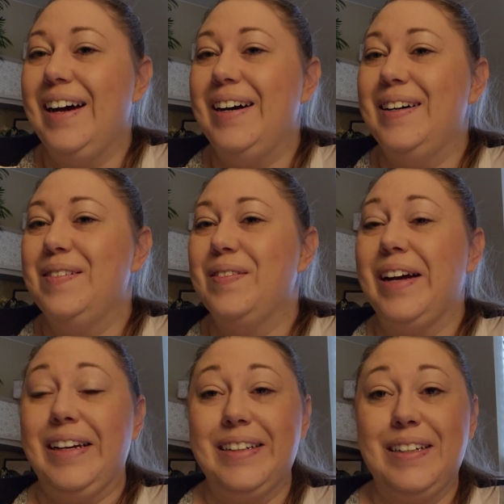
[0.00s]
Um,
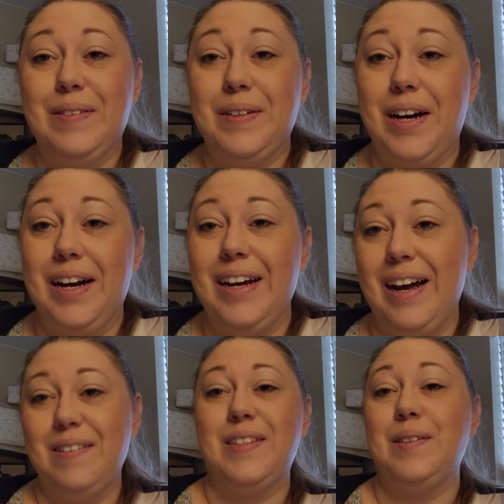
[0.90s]
I ended up not.
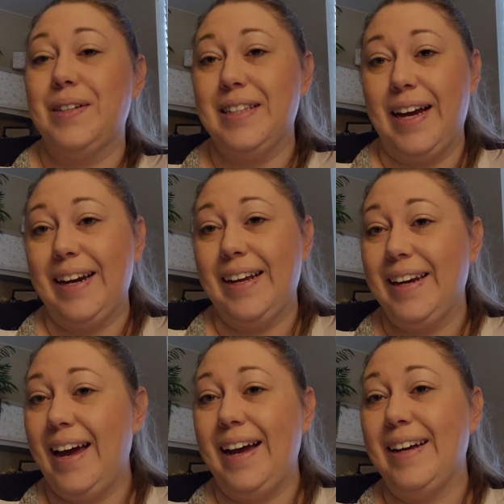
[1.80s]
I was so
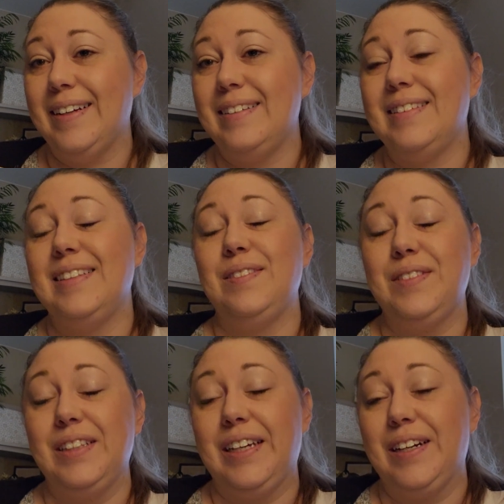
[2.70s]
excited. I didn't
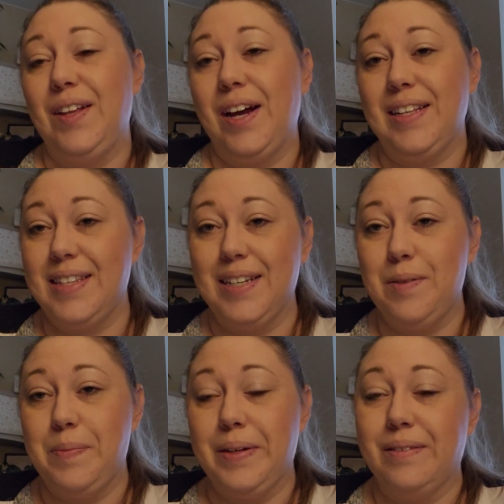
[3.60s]
really get a lot of
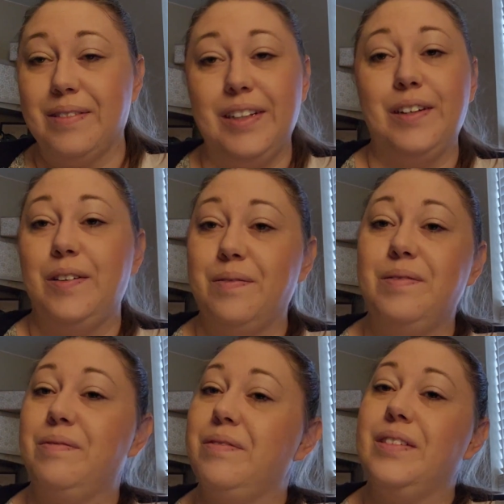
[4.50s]
sleep, and you know,
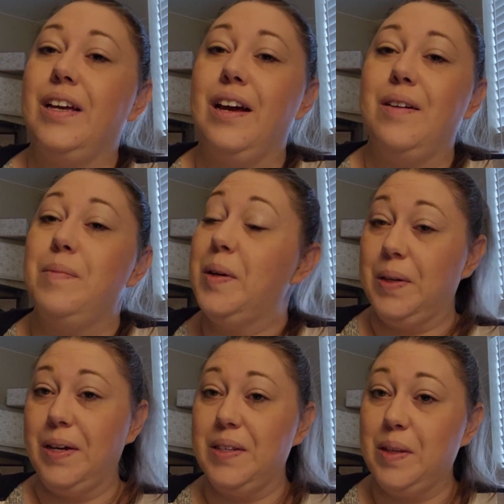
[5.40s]
um,
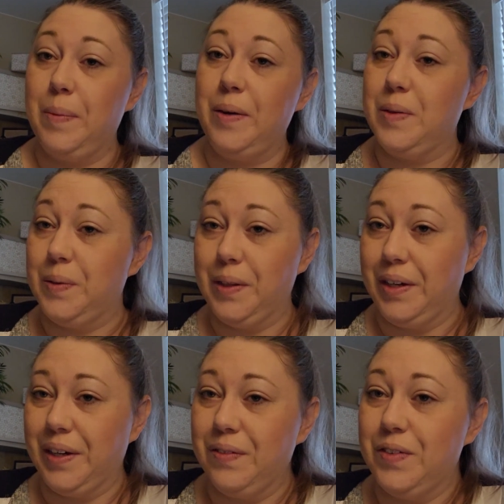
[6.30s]
hotels the bed was really
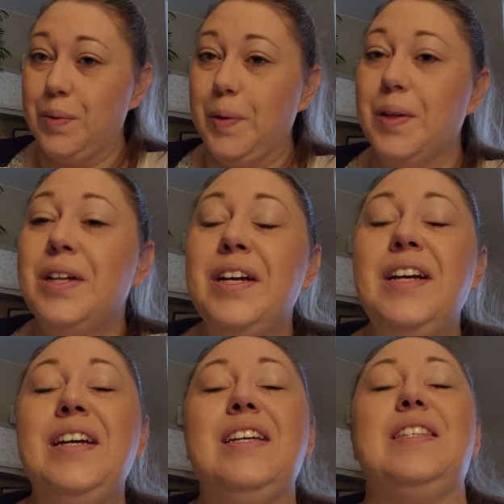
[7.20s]
uncomfortable.
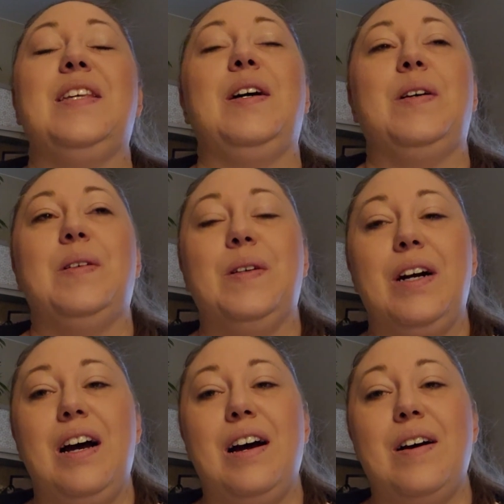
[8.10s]
So
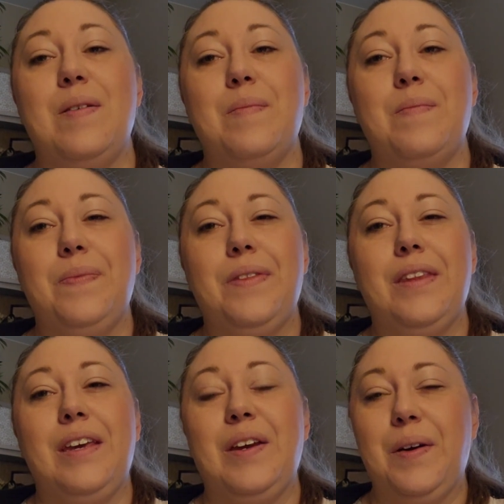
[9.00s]
um,
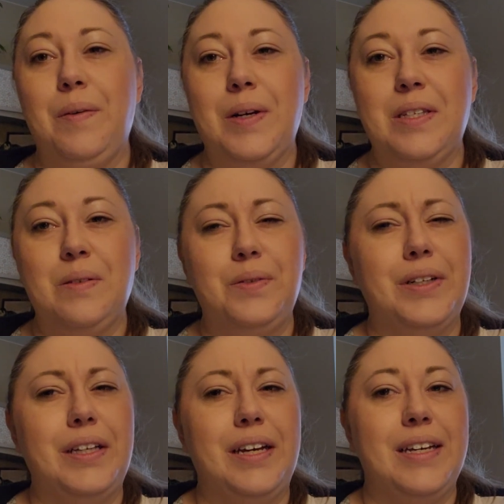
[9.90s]
you know, I wasn't
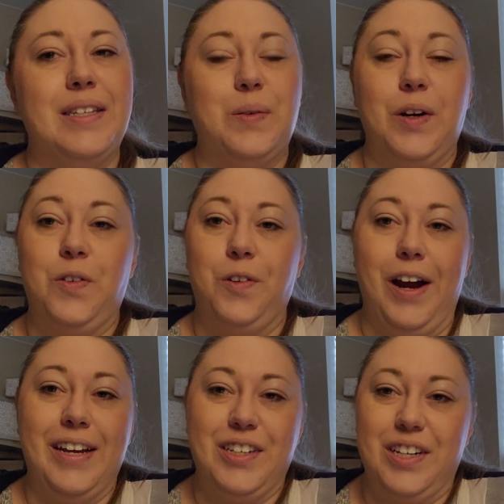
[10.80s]
really as
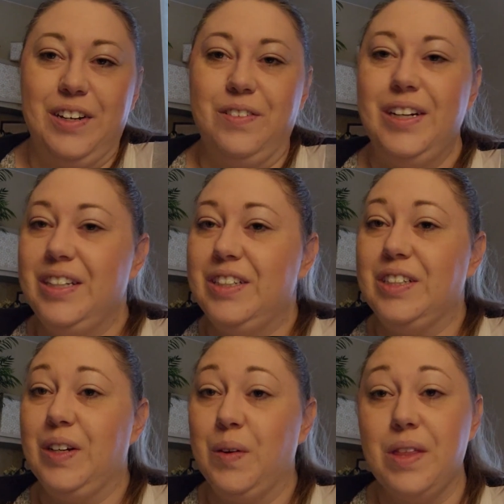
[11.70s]
refreshed and ready to
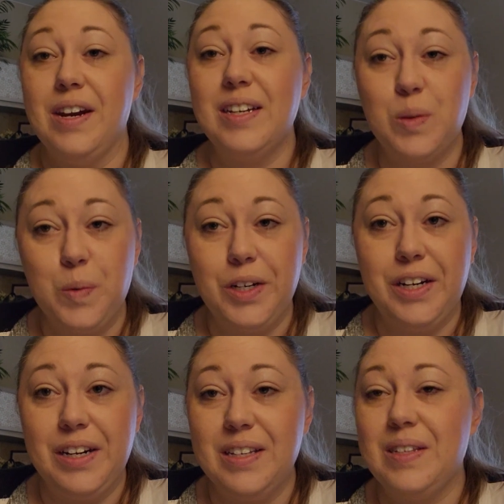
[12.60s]
go the next
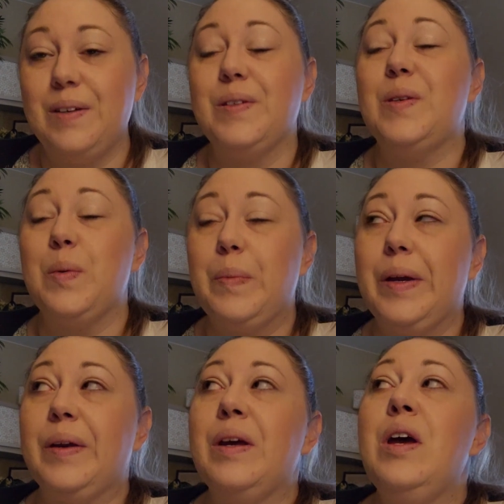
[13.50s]
morning as I was
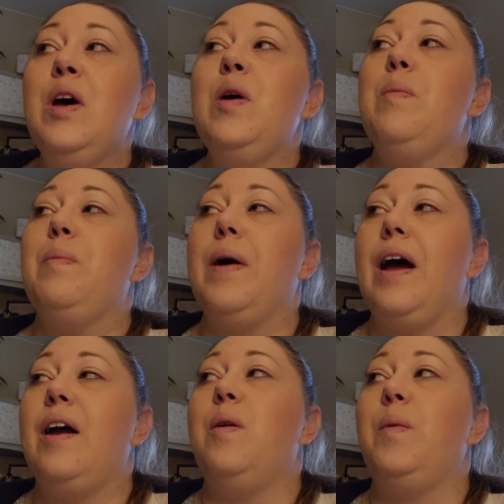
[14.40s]
hoping.
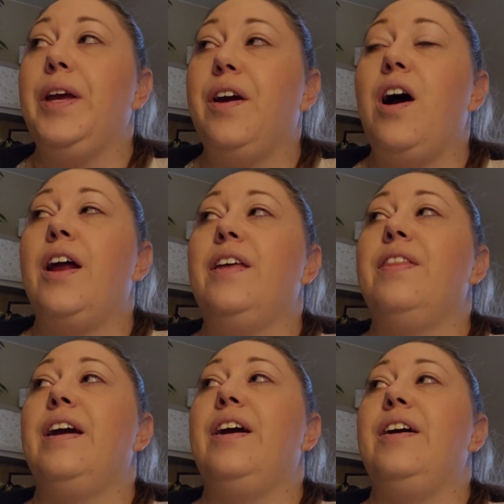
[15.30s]
But we got in
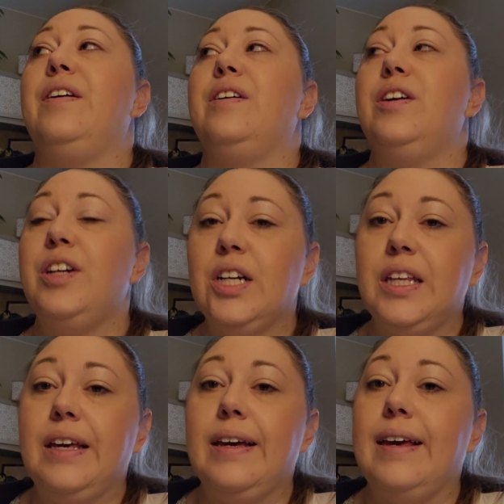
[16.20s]
there
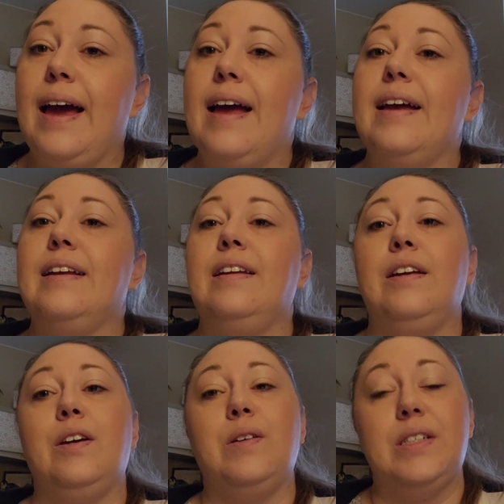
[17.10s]
early again.
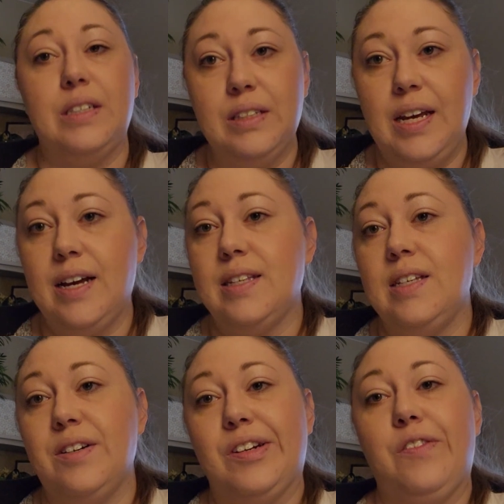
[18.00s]
You know, it didn't take us
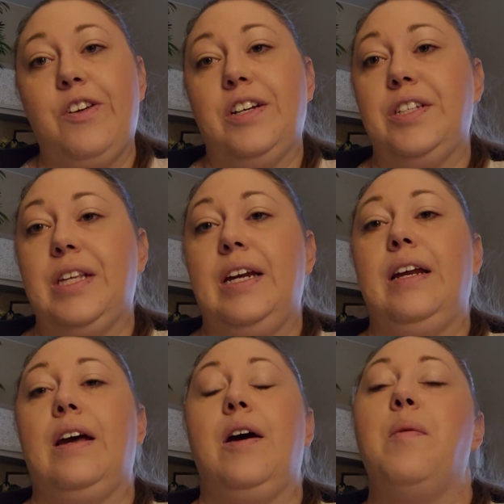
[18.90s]
long to finish
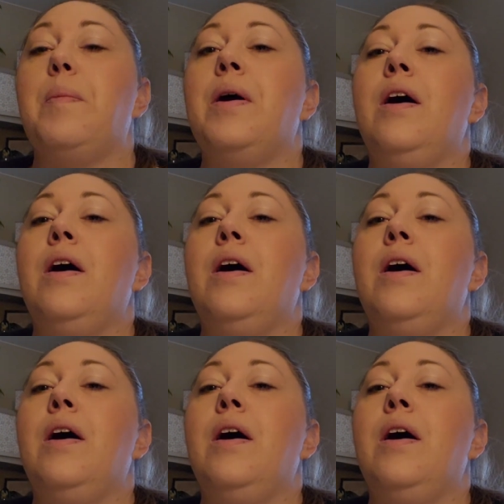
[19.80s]
setting up.